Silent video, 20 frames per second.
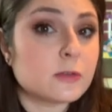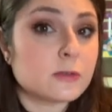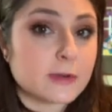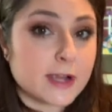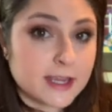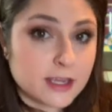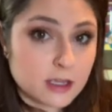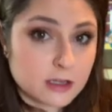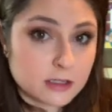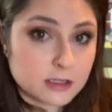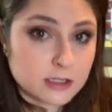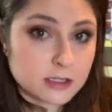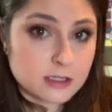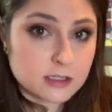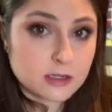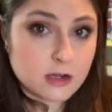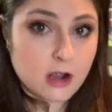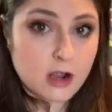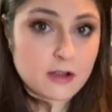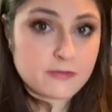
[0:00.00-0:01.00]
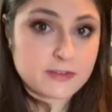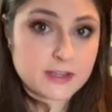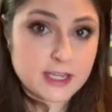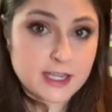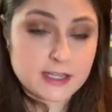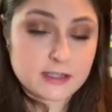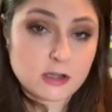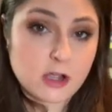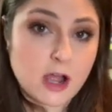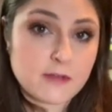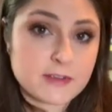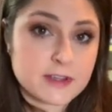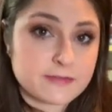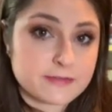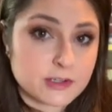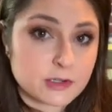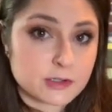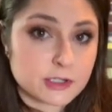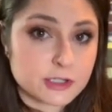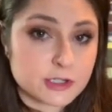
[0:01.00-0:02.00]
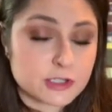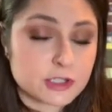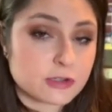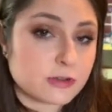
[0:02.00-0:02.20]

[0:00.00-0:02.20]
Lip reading: regular coffee and coffee filters,